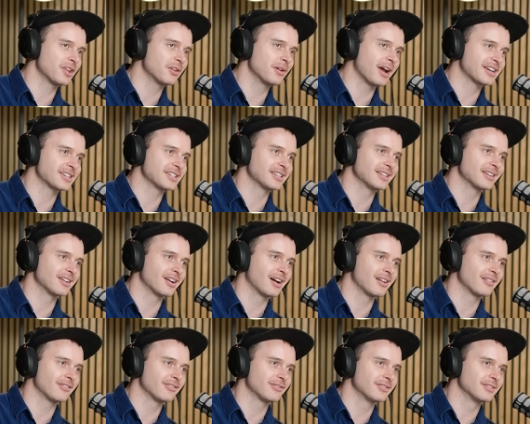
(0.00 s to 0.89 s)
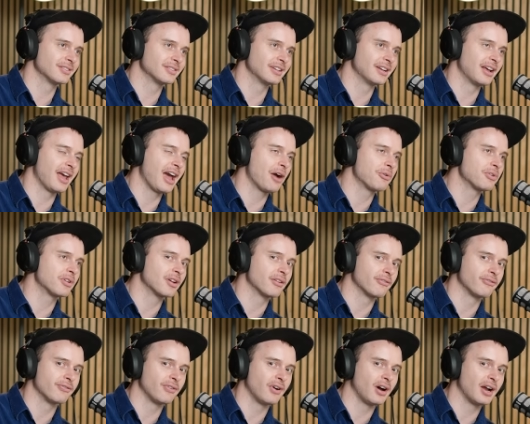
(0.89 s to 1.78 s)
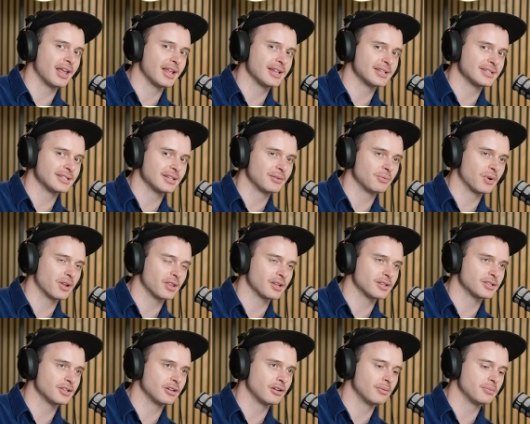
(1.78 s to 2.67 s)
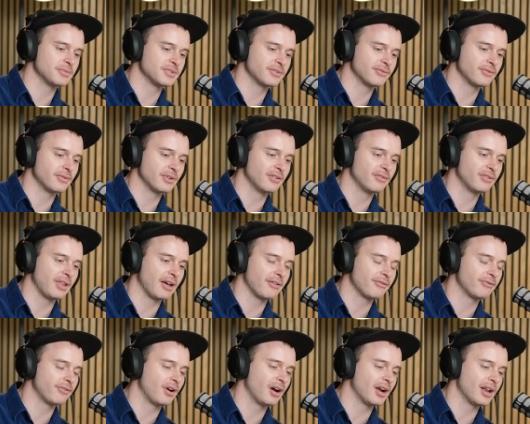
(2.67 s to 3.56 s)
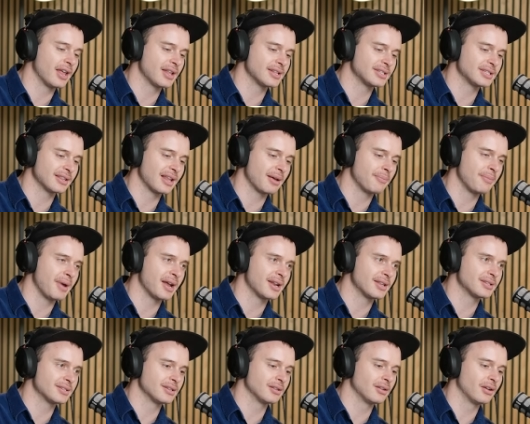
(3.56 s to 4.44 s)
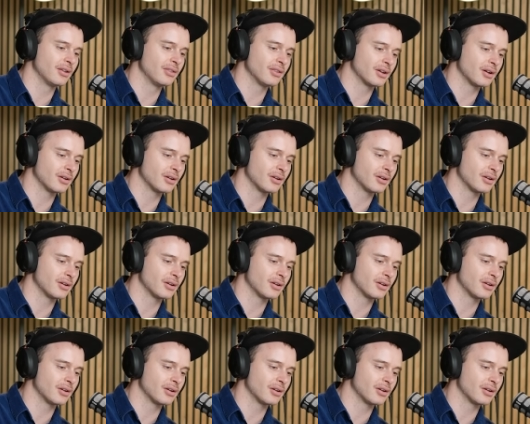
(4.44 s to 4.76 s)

actually kind of, how are you going to finance it, and what are the terms of that financing? That matters a lot in the